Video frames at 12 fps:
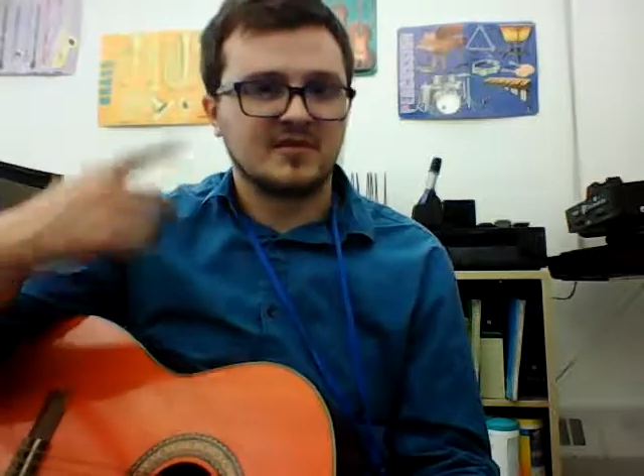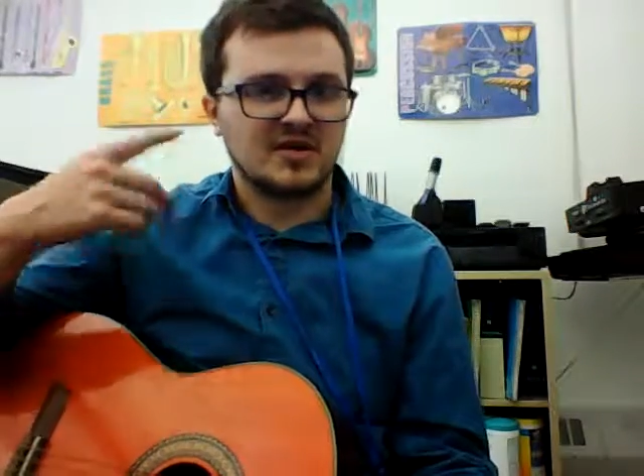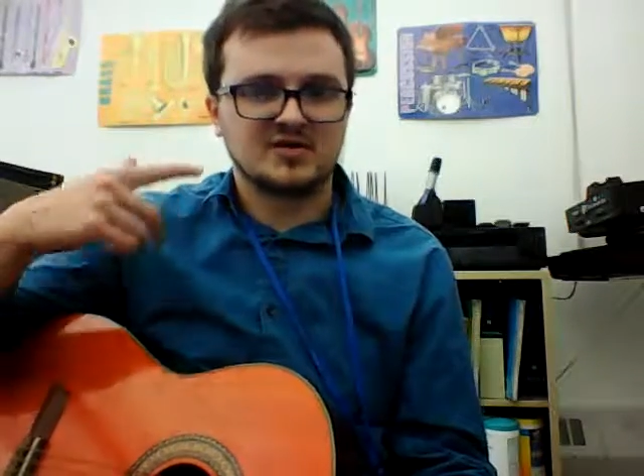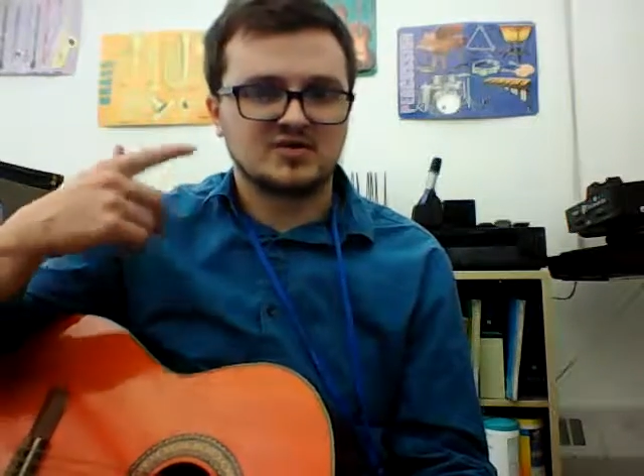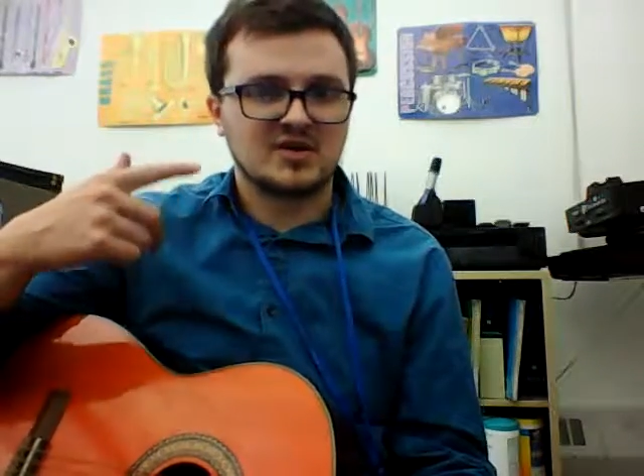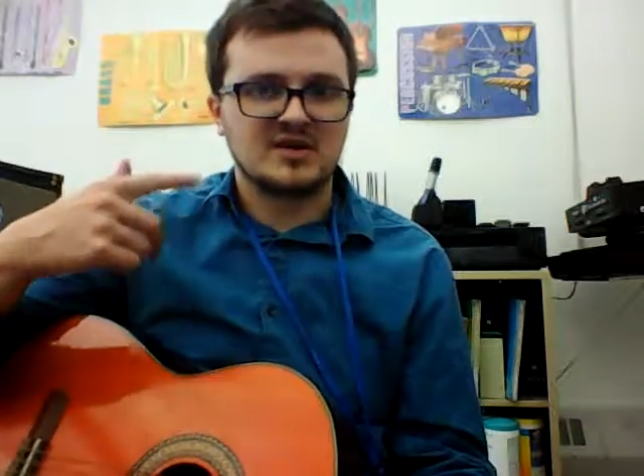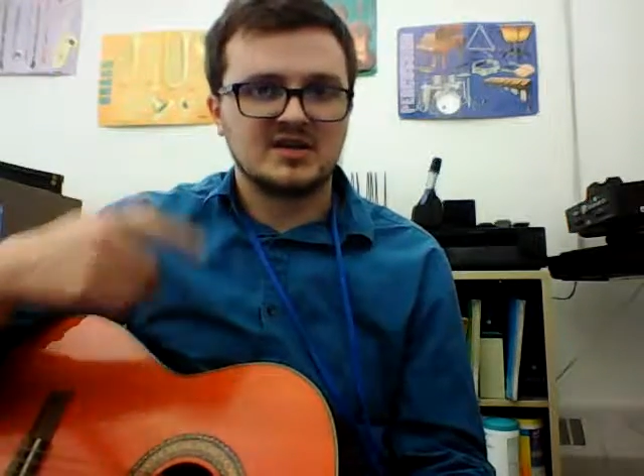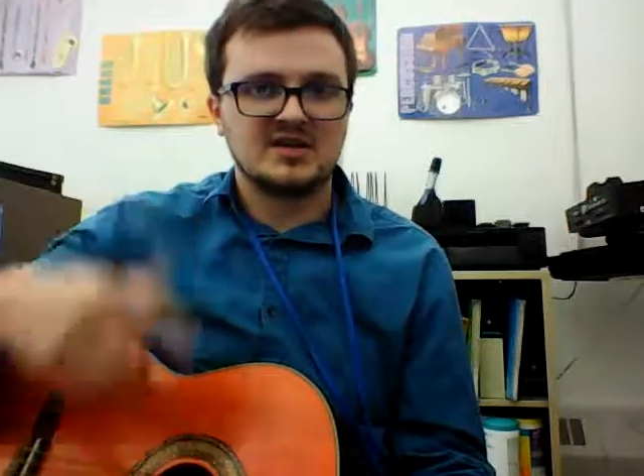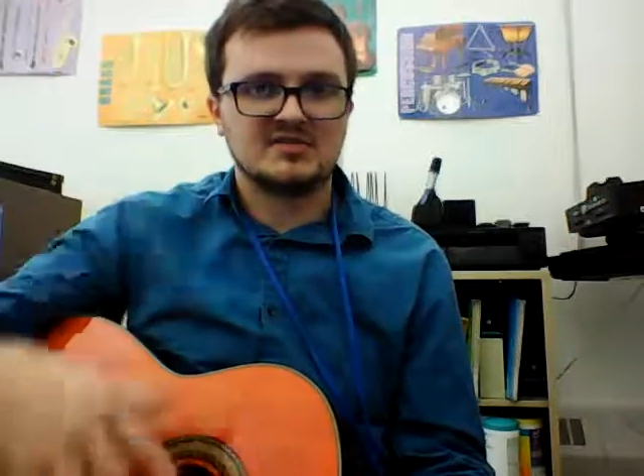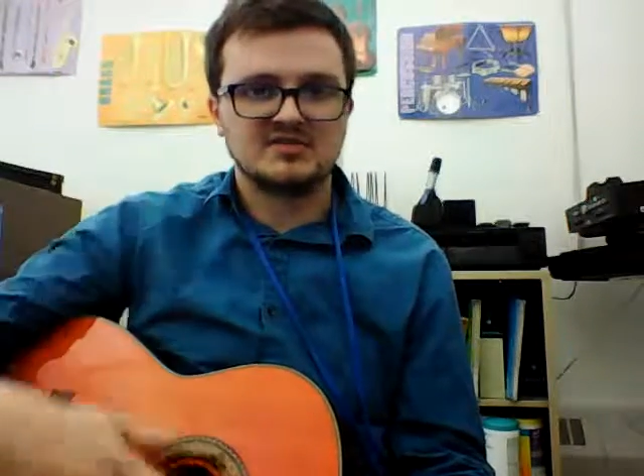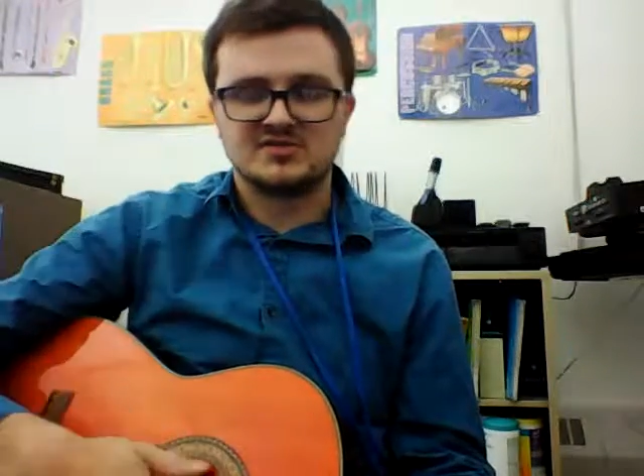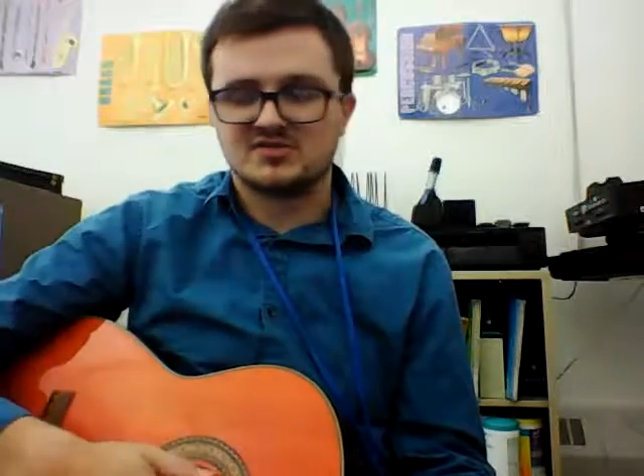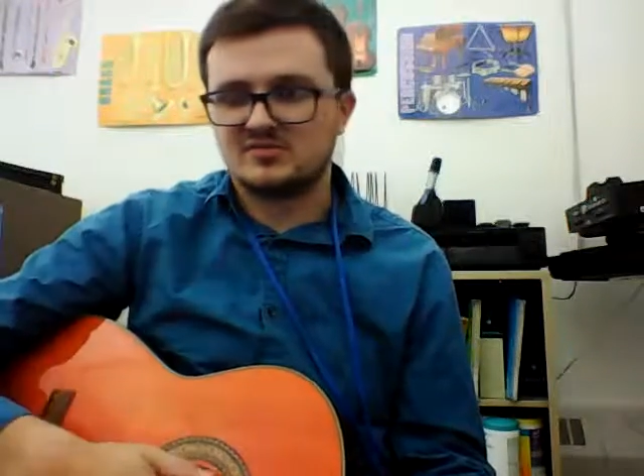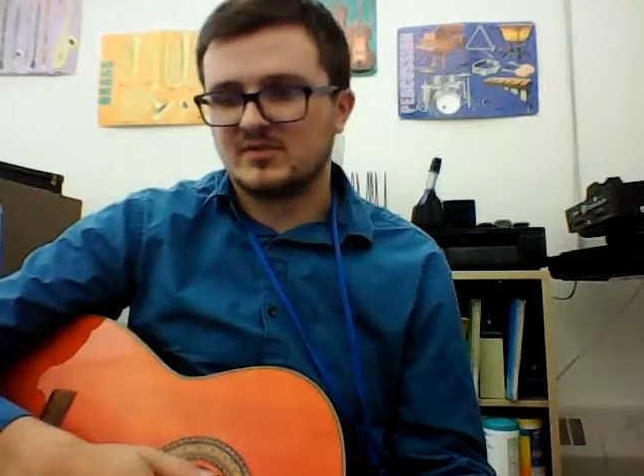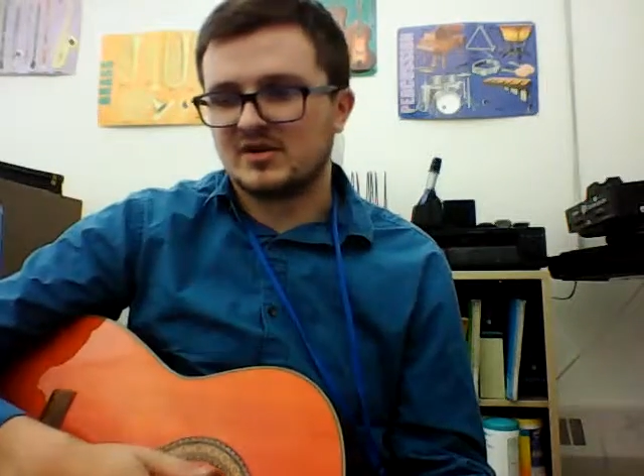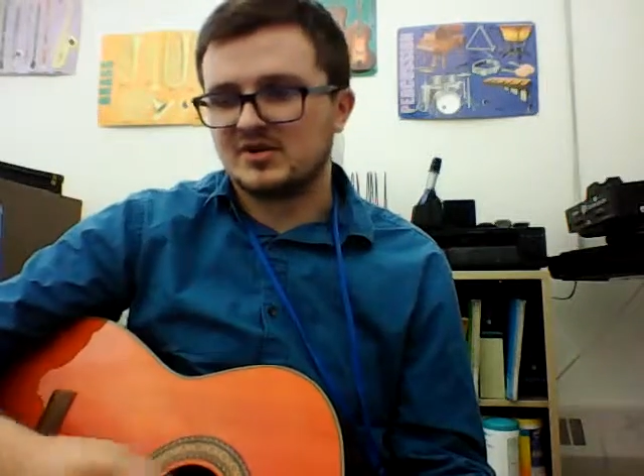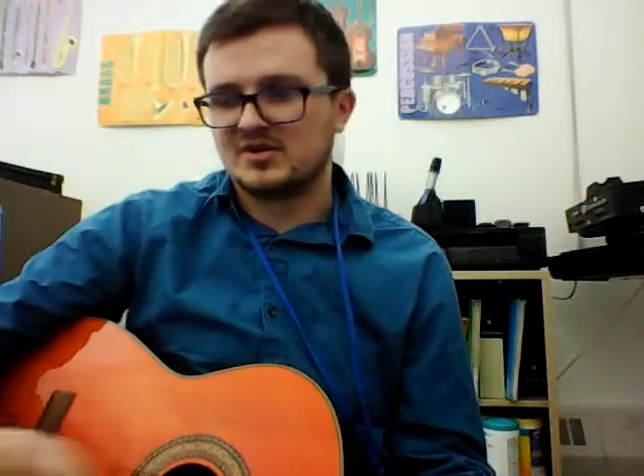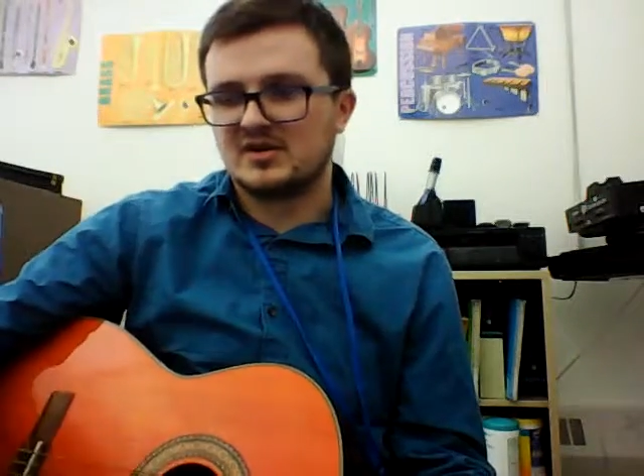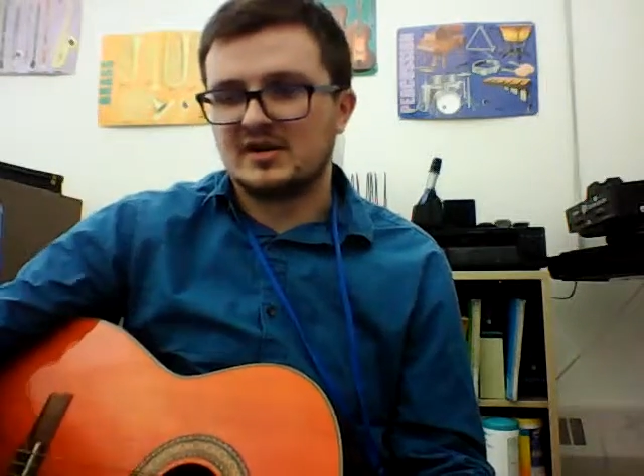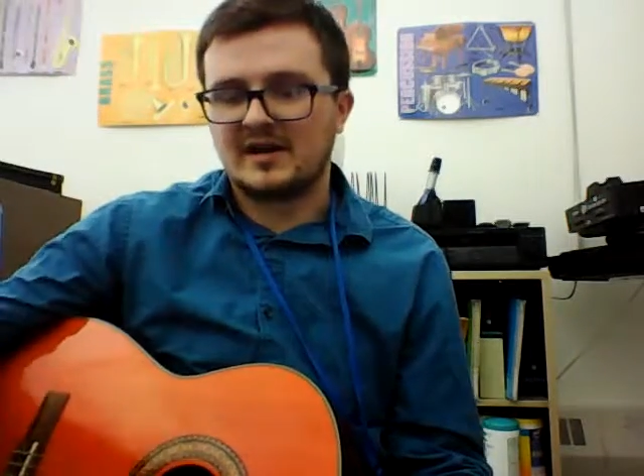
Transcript: our trained ears too much,